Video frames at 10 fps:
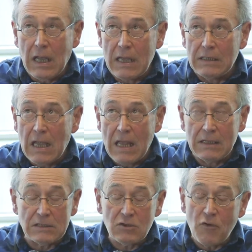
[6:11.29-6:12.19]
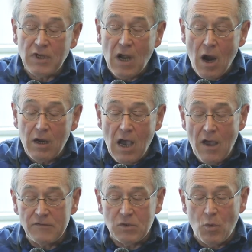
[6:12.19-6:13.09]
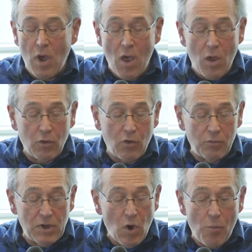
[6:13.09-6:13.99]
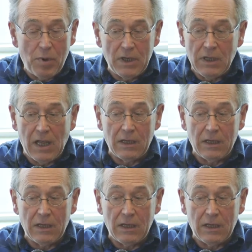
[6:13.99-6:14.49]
and the Soviet archives could be opened,